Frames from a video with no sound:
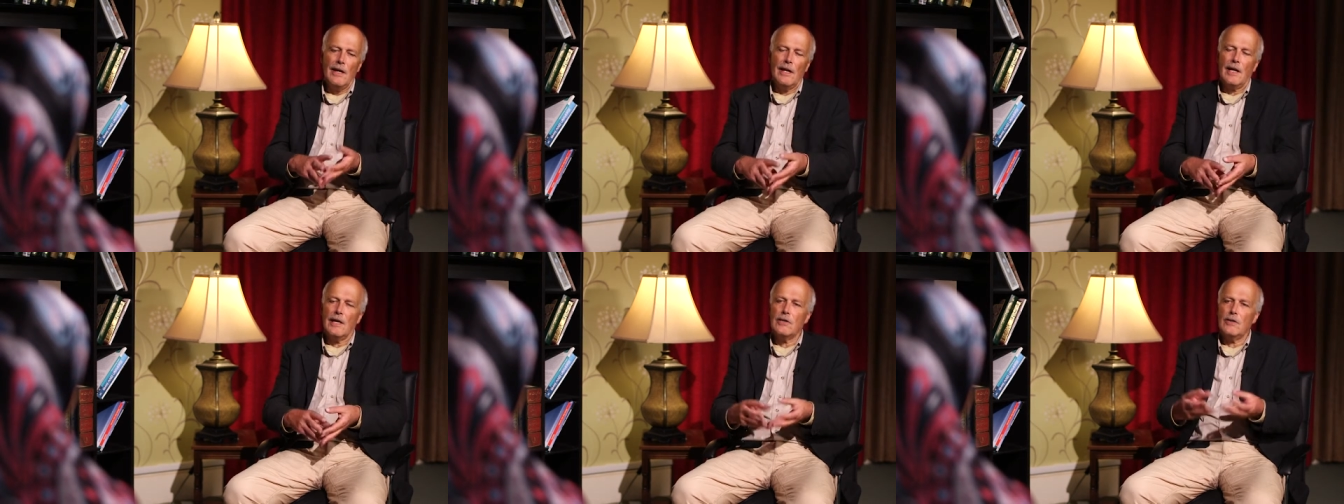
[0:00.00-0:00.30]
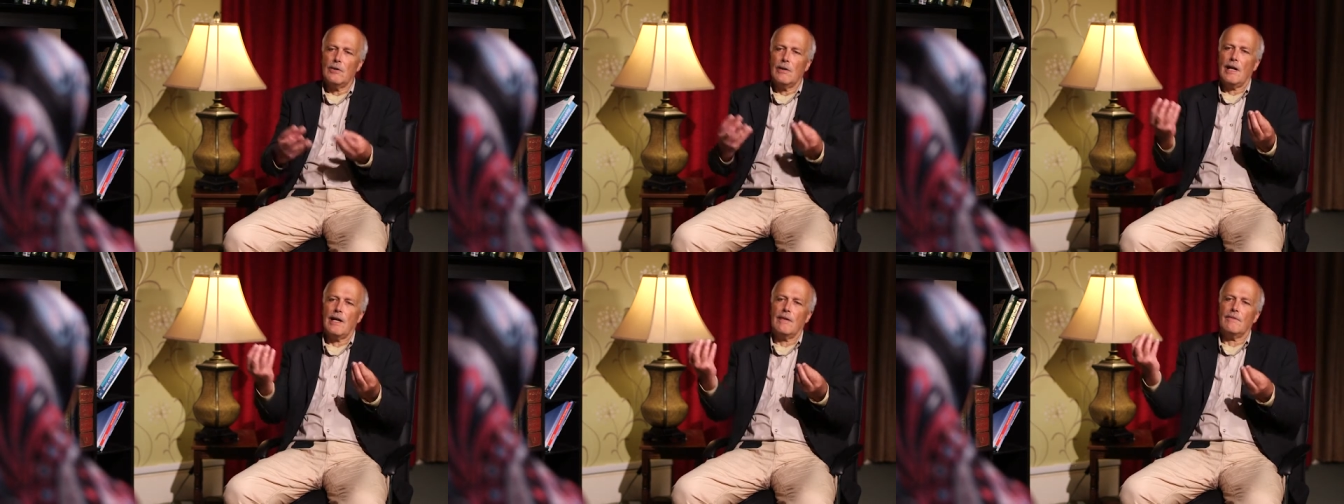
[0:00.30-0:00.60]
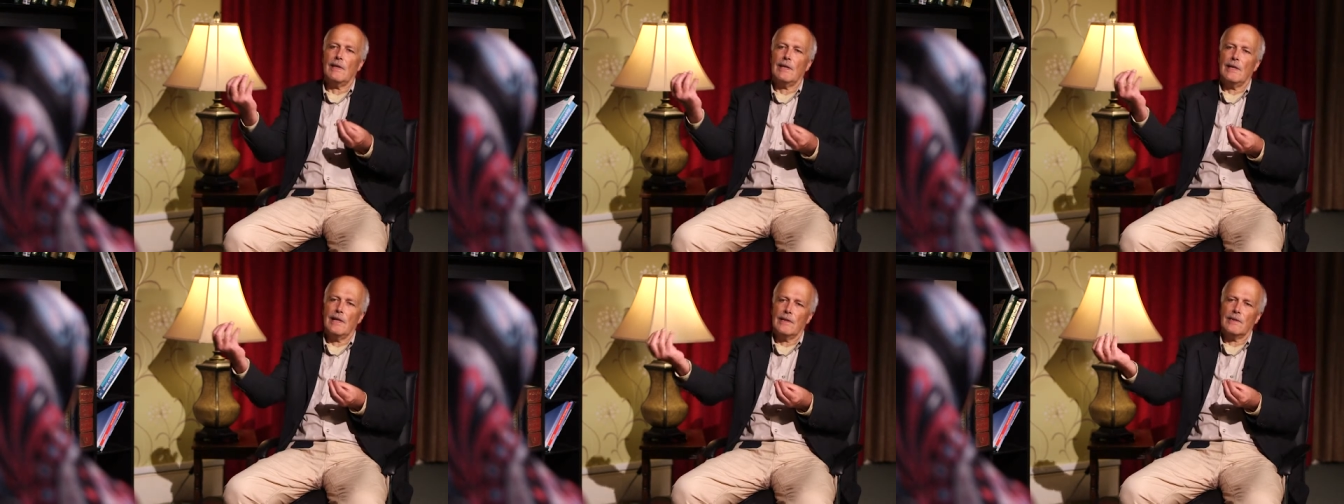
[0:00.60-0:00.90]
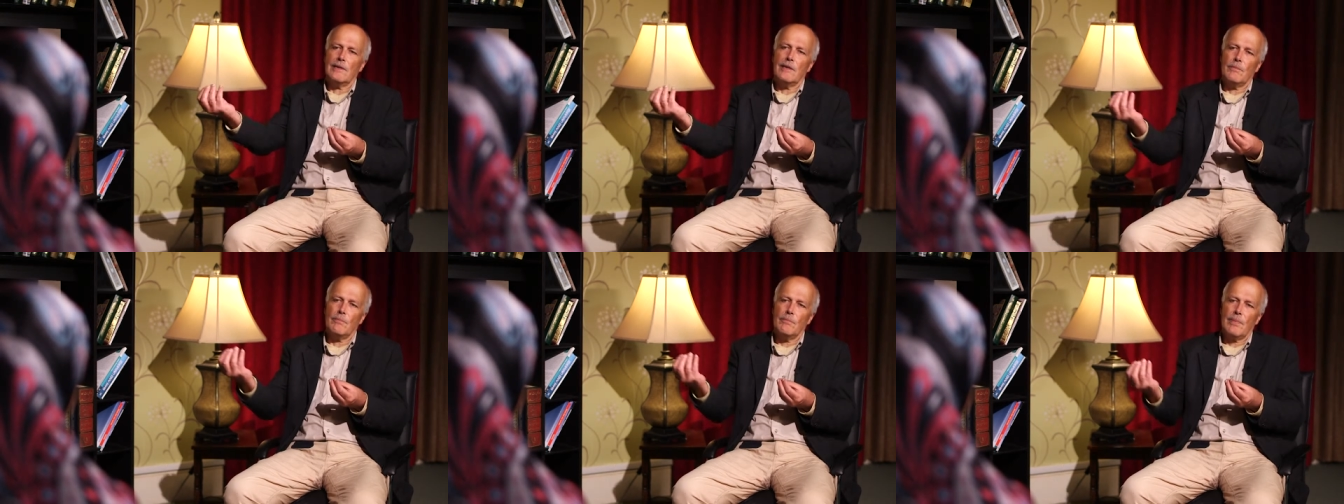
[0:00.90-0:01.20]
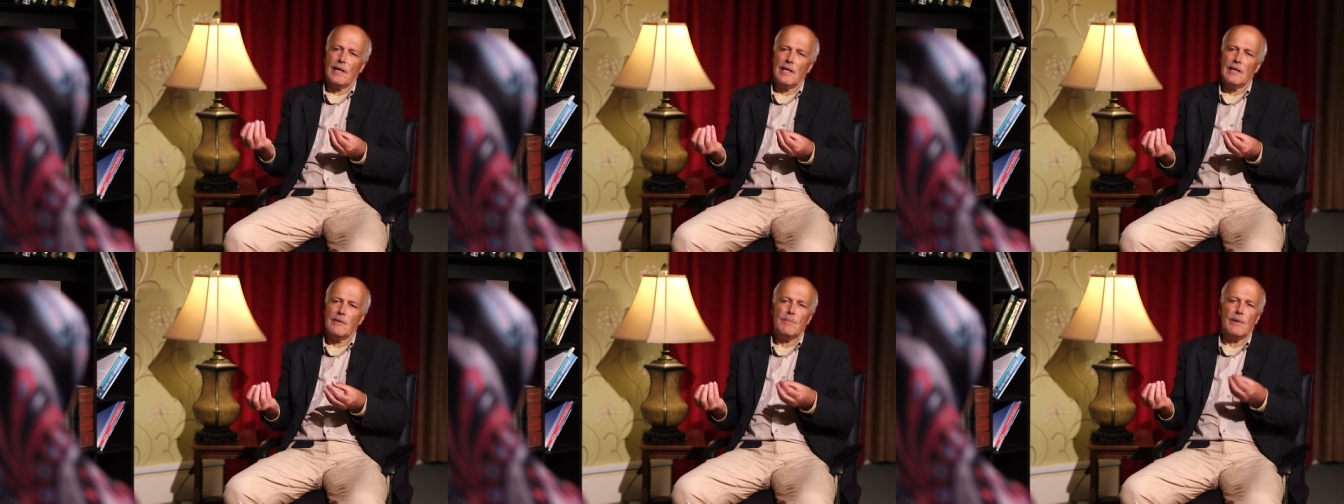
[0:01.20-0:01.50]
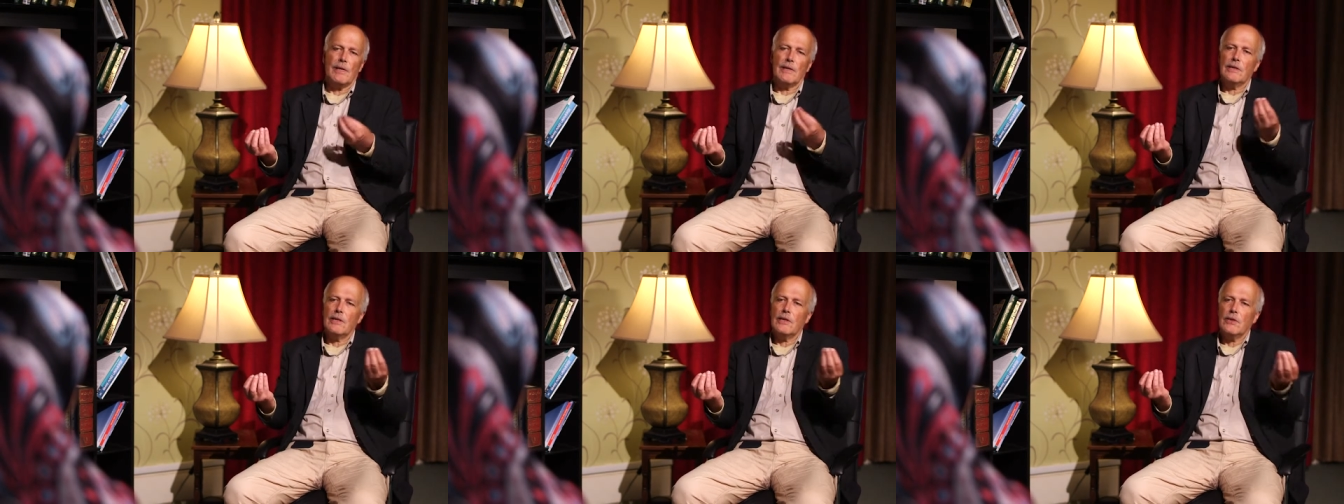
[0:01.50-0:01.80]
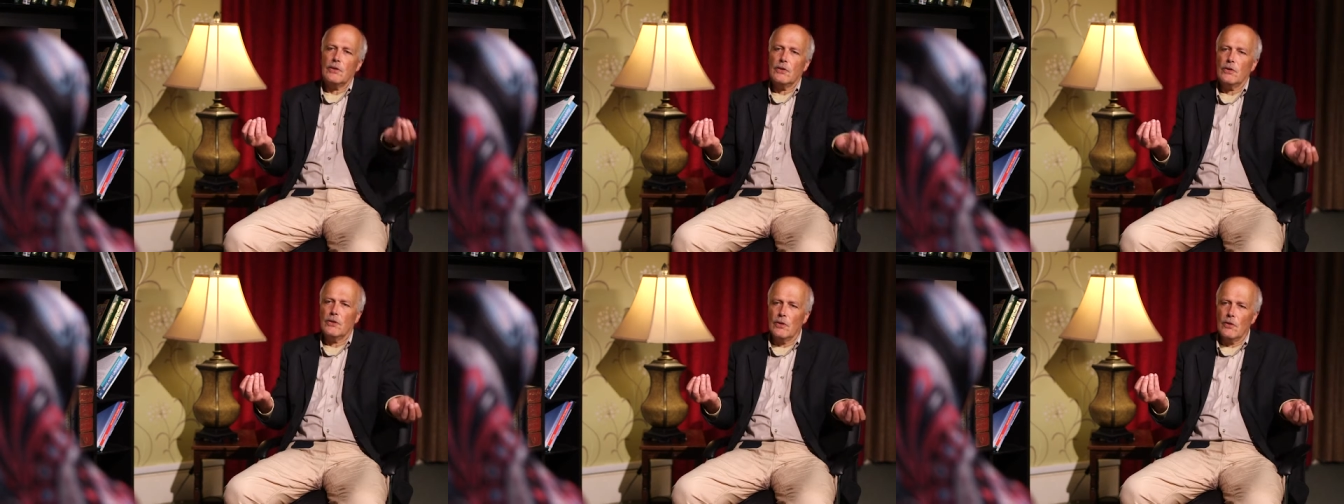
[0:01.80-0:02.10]
and you have a London paper and a
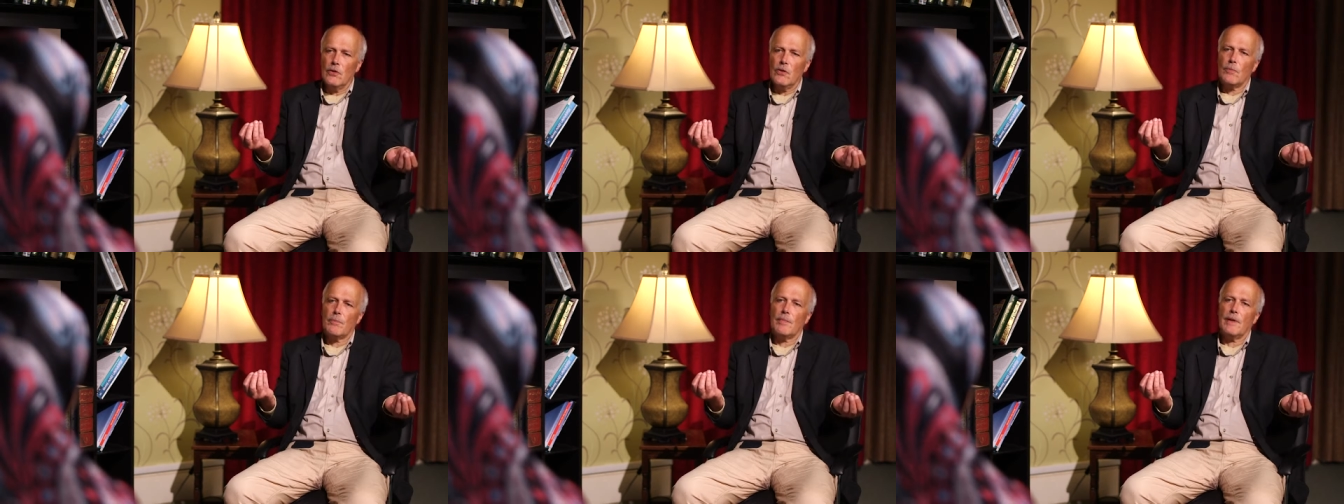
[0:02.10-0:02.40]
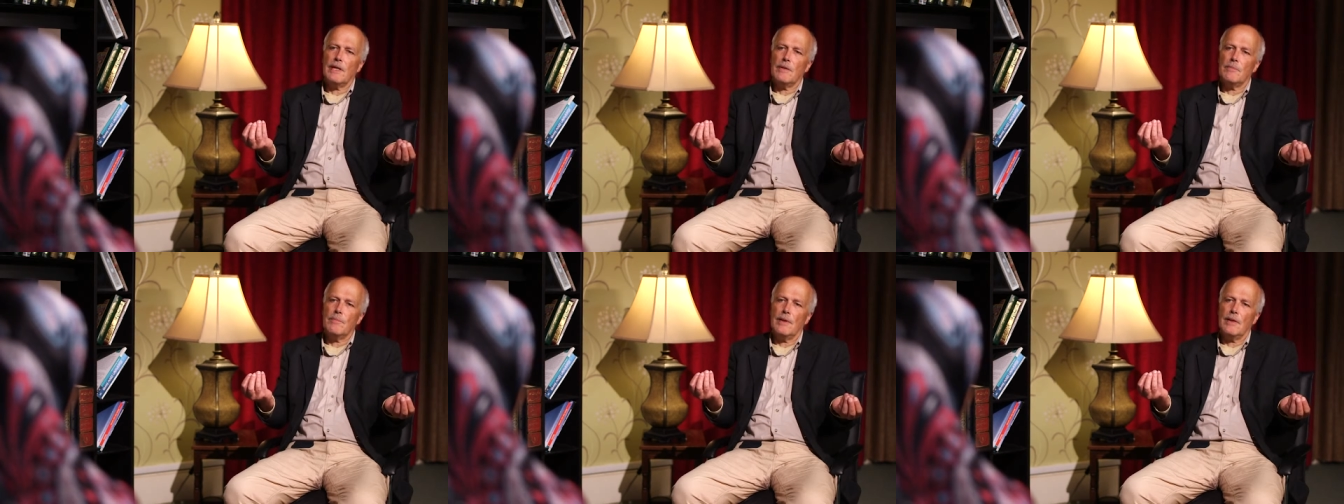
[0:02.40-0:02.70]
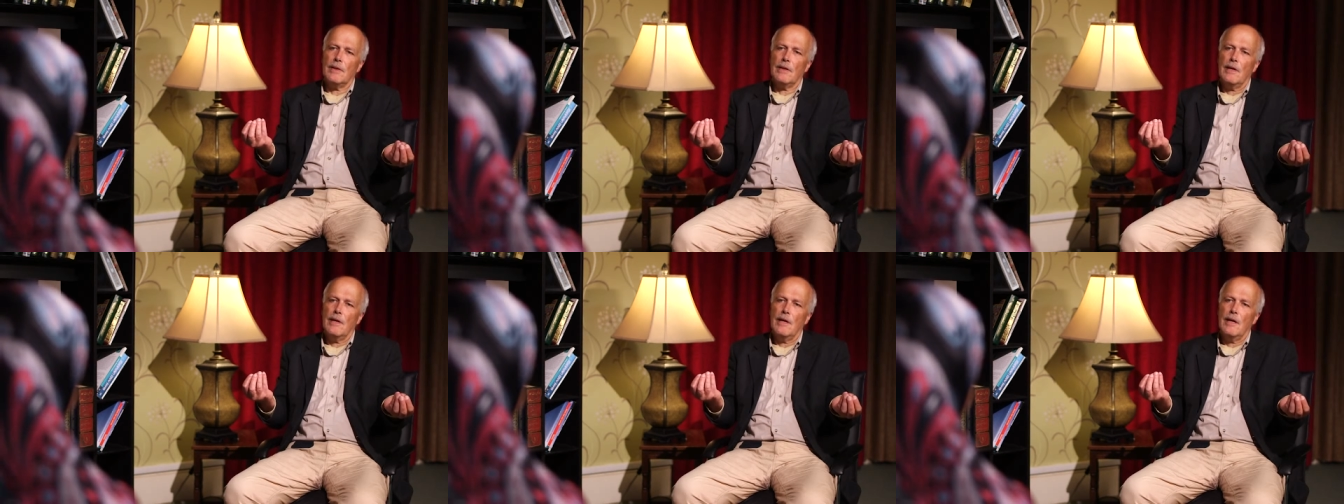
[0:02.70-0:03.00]
New York paper